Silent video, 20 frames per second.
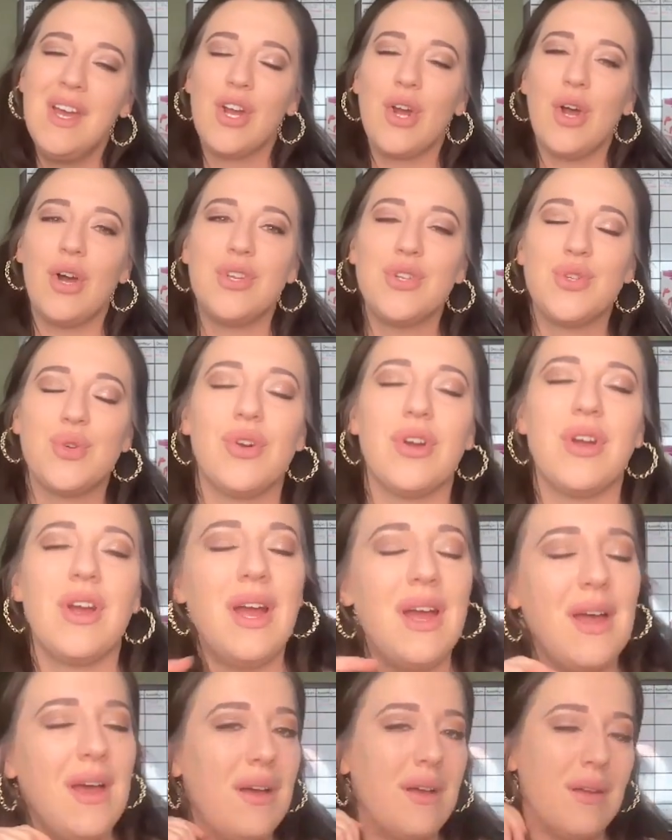
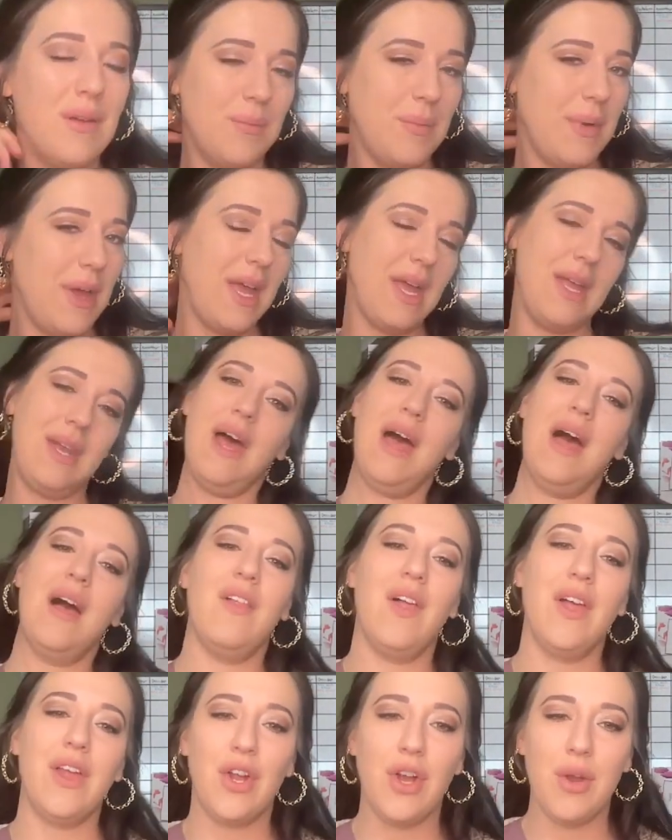contour and
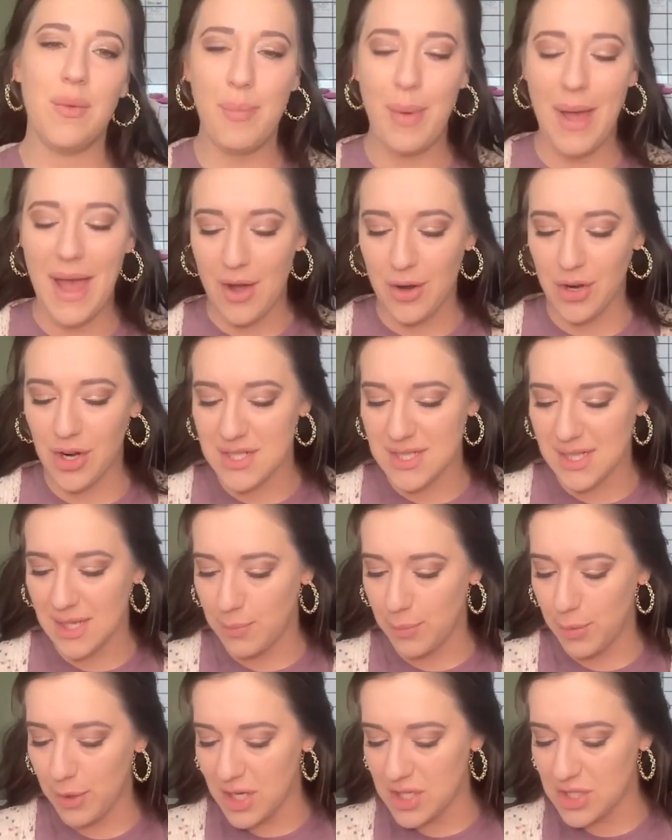highlighter powders
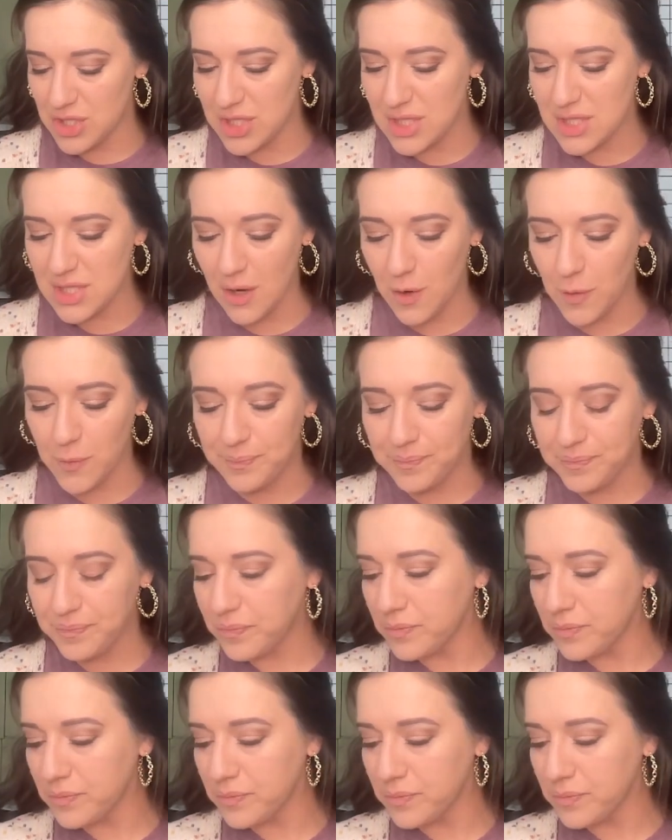and blush. So,